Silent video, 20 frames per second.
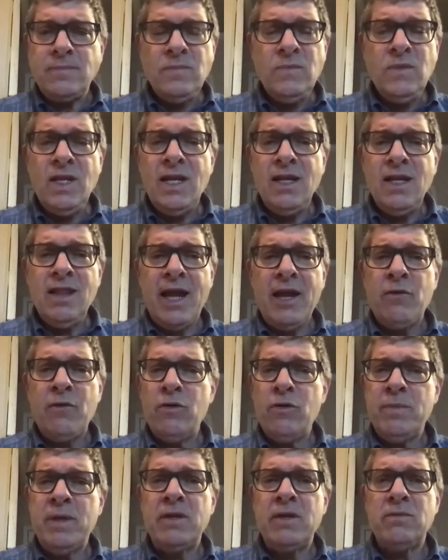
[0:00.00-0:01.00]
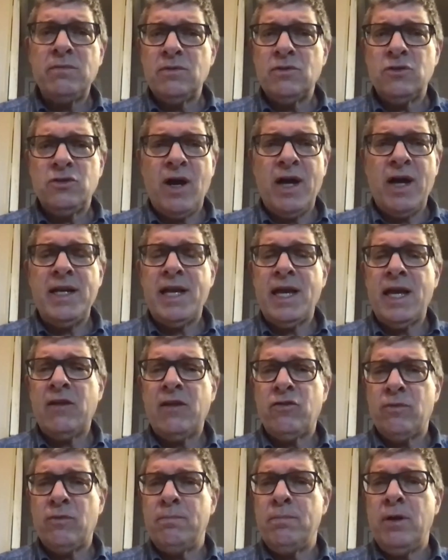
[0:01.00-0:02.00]
like we've been trying to get
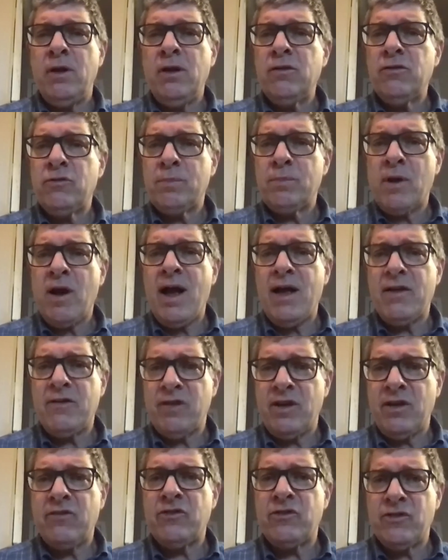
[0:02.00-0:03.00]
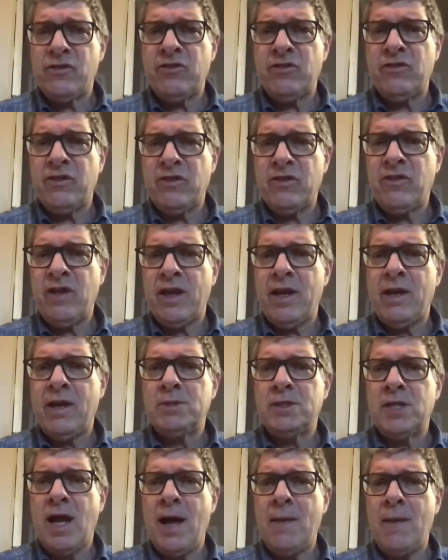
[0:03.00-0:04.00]
some pulse processors to set up
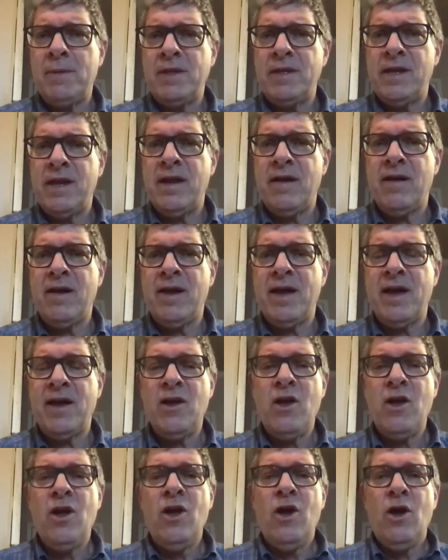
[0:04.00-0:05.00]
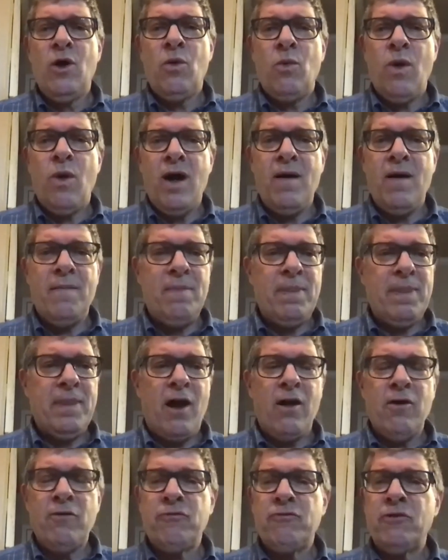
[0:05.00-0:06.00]
shop in the area. Well,
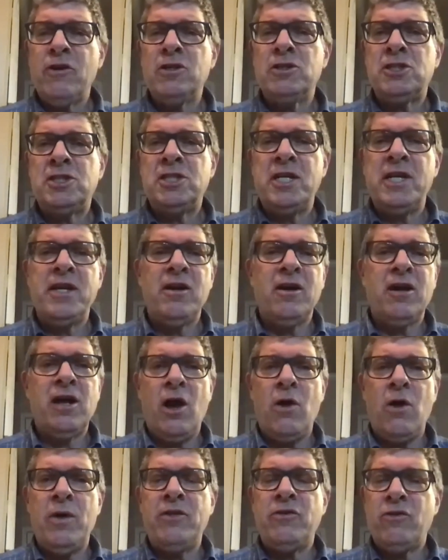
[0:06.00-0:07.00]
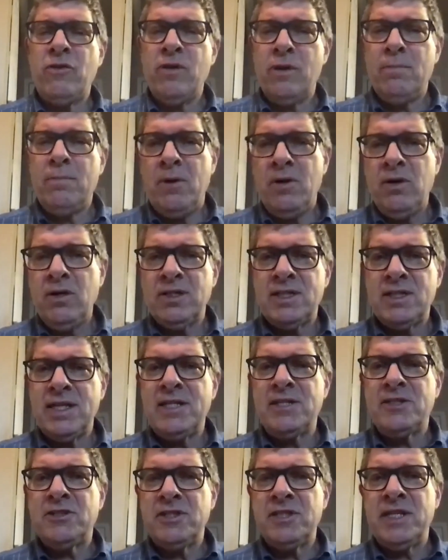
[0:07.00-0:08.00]
our first year going to a pulse
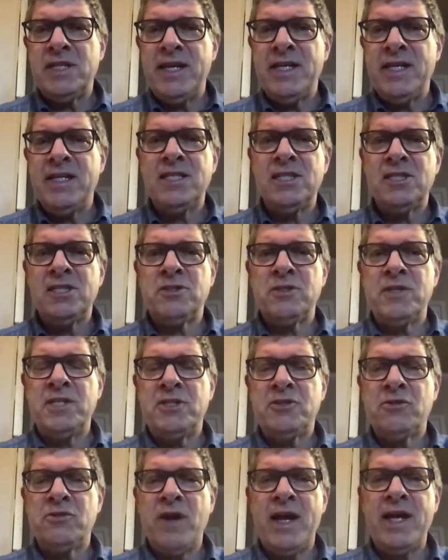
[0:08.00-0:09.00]
industry trade